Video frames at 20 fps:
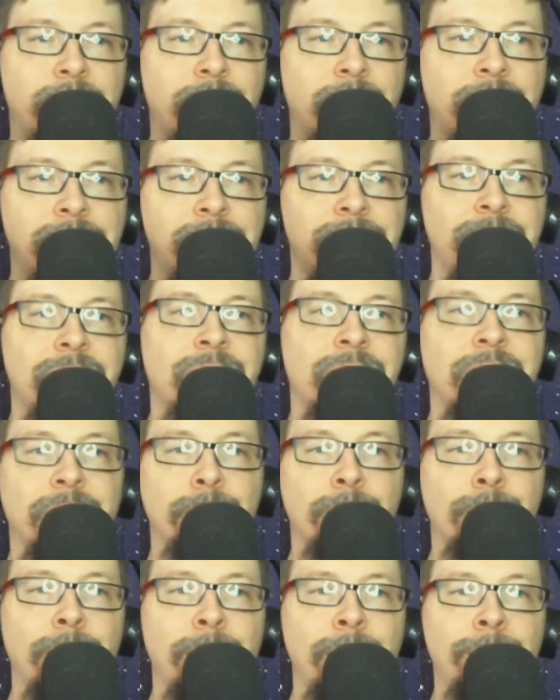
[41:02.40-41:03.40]
idea
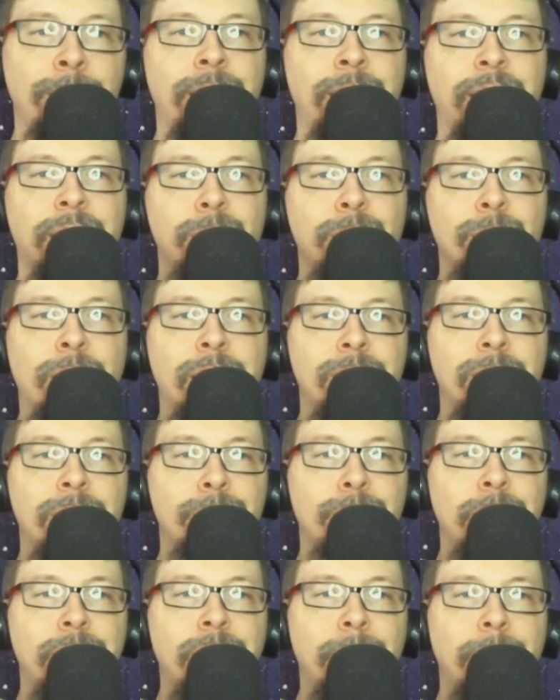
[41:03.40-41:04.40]
that maybe it might
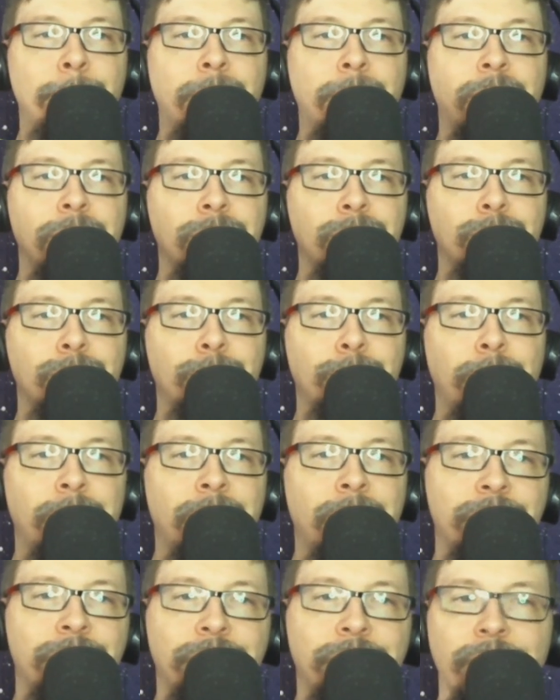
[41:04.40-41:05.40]
be about
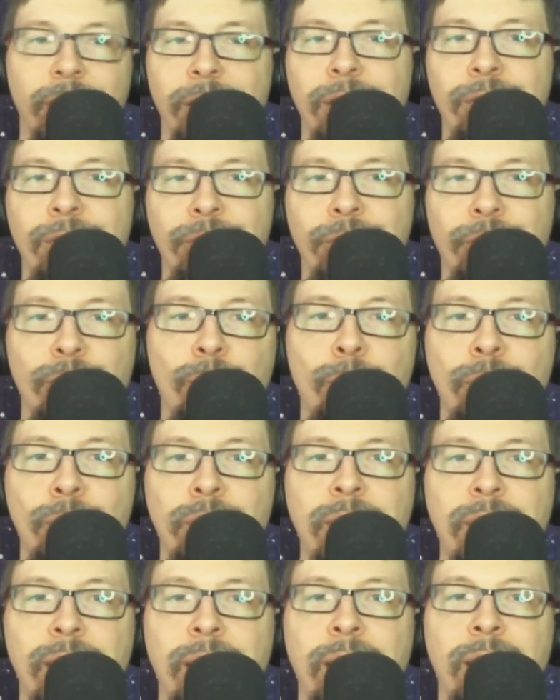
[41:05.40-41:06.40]
being a villain for the
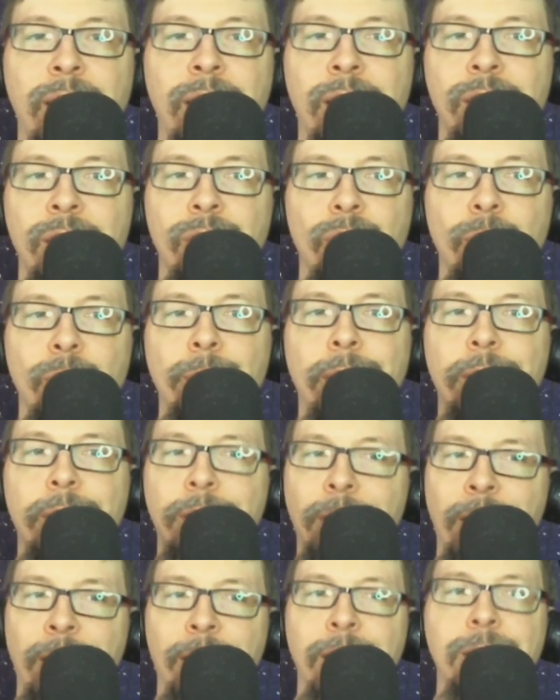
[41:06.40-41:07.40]
movie, so I went
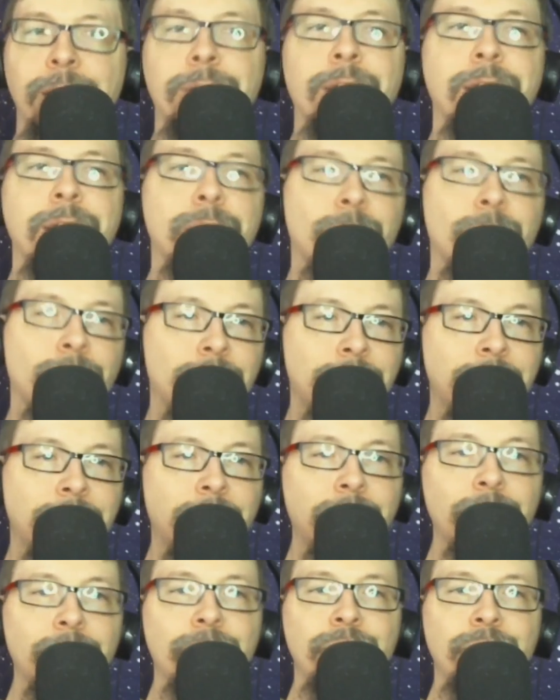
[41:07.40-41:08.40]
online and looked at
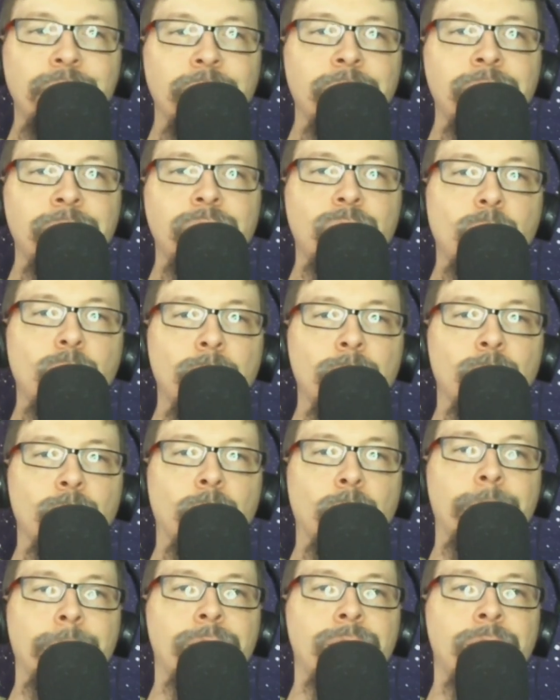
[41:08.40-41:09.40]
all the villains of Wonder
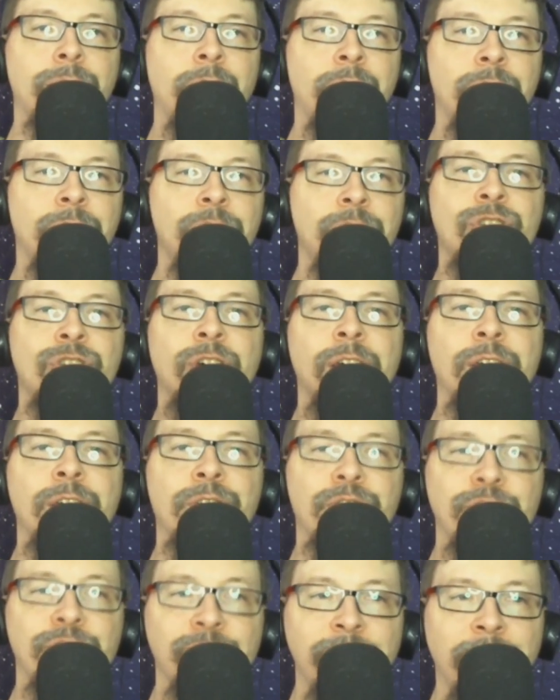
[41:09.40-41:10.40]
Woman to try and
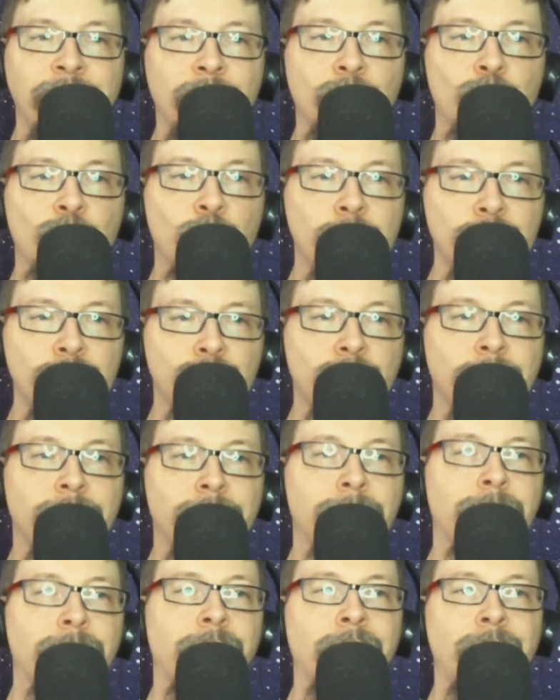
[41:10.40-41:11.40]
figure out which
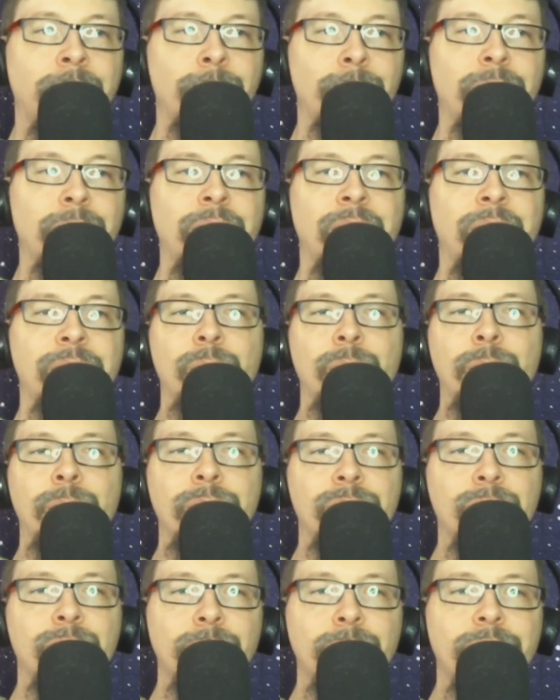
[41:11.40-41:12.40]
one, because I
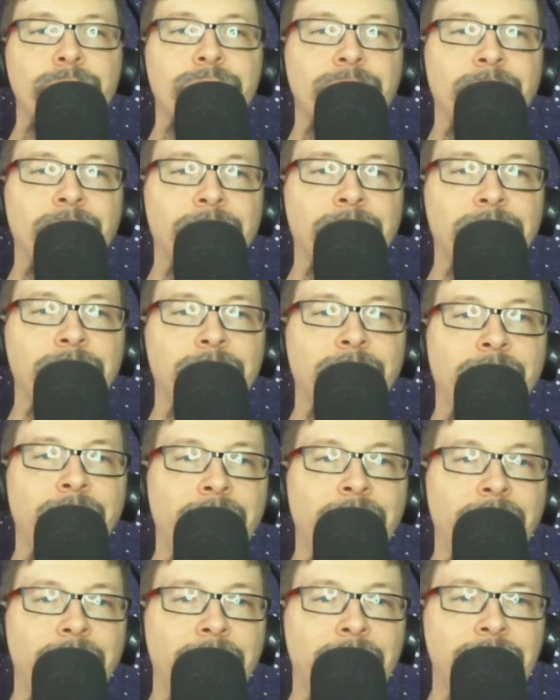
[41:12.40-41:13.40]
was so excited,
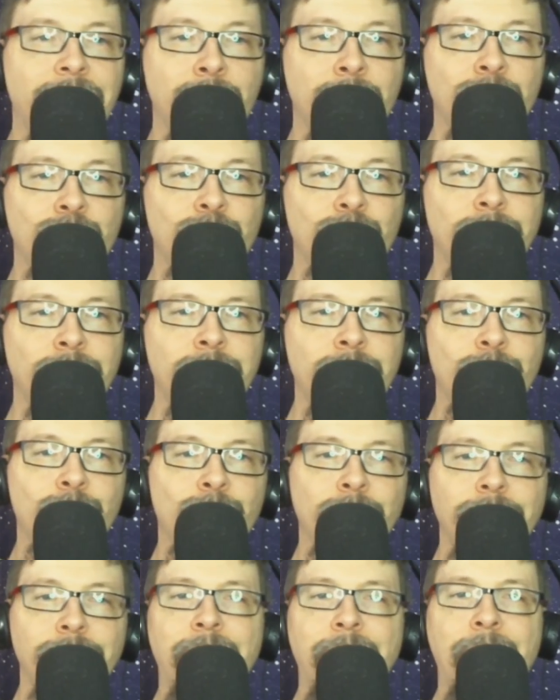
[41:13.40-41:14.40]
and I was really,
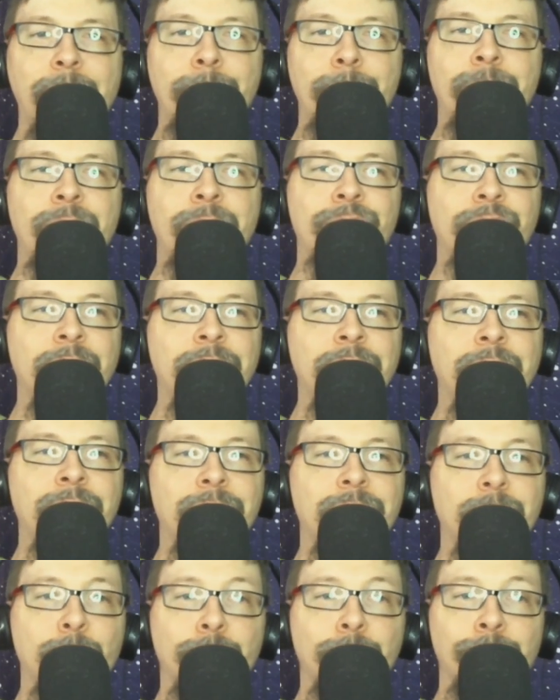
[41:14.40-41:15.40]
really happy to find
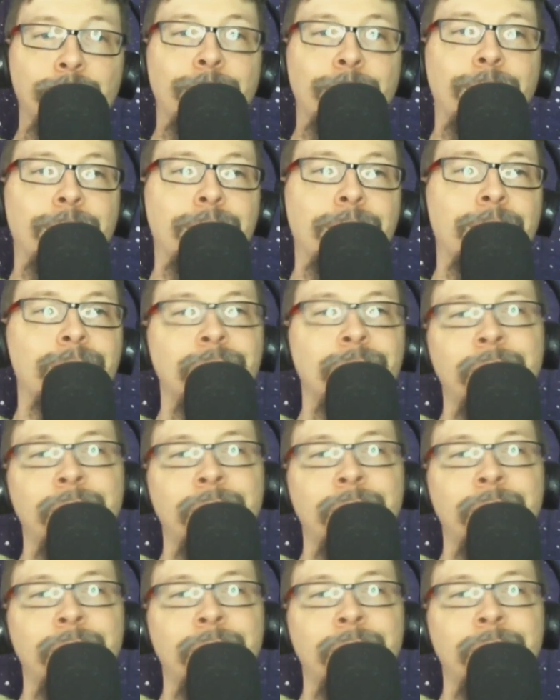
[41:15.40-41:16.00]
out it was her.